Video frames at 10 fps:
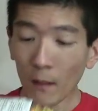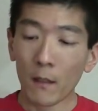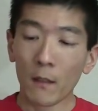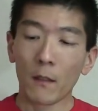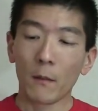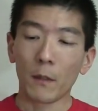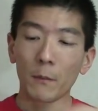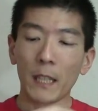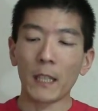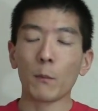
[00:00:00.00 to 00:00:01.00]
But
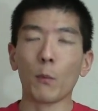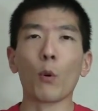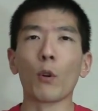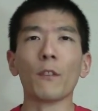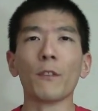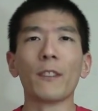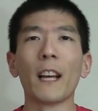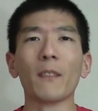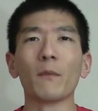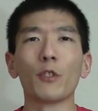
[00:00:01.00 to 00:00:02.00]
I'm getting more of
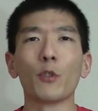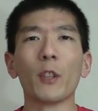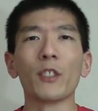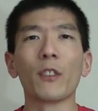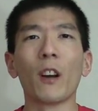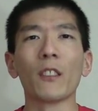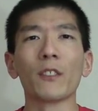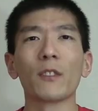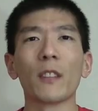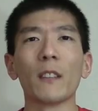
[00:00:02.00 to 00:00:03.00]
that soy
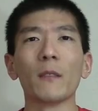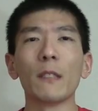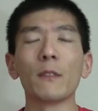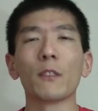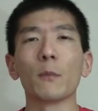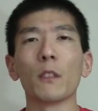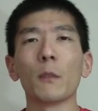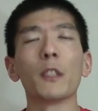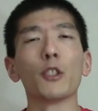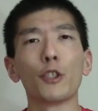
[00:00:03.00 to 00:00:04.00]
sauce and even some a
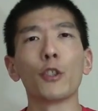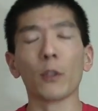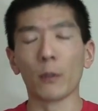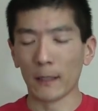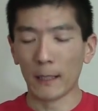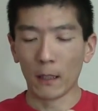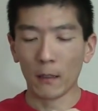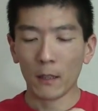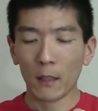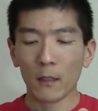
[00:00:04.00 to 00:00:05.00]
little bit of sugar in there
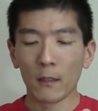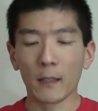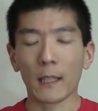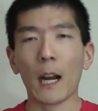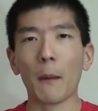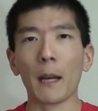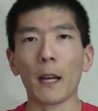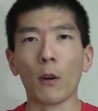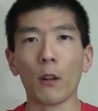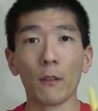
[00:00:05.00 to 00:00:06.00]
to
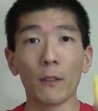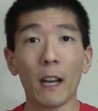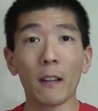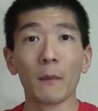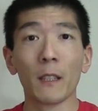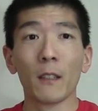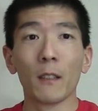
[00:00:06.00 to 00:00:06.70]
combat all of that.